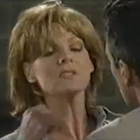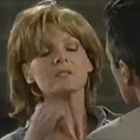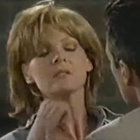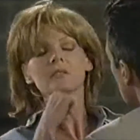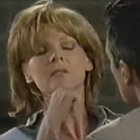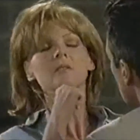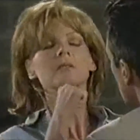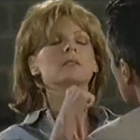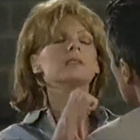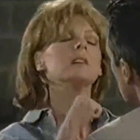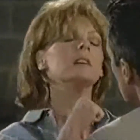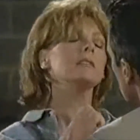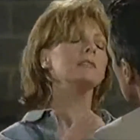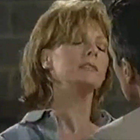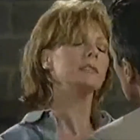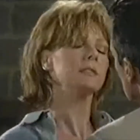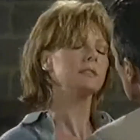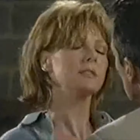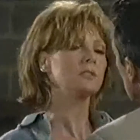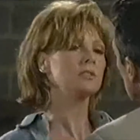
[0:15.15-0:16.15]
night? I just took a little
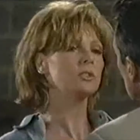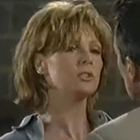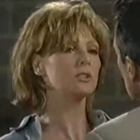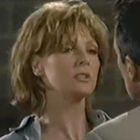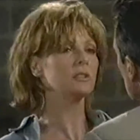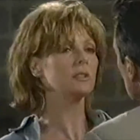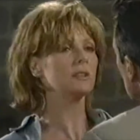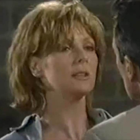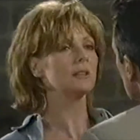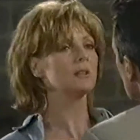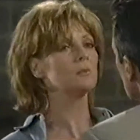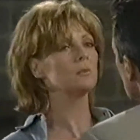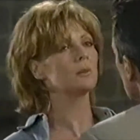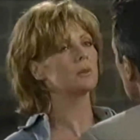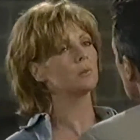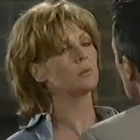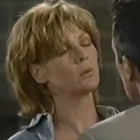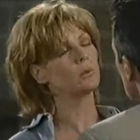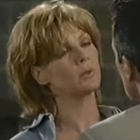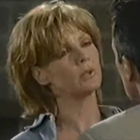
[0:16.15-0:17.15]
cuff on the chin. I
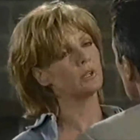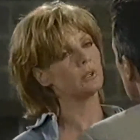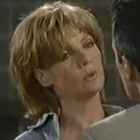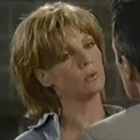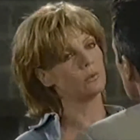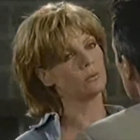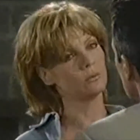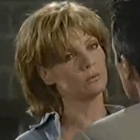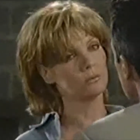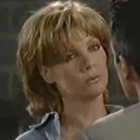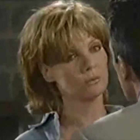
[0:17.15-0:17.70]
didn't want to worry you.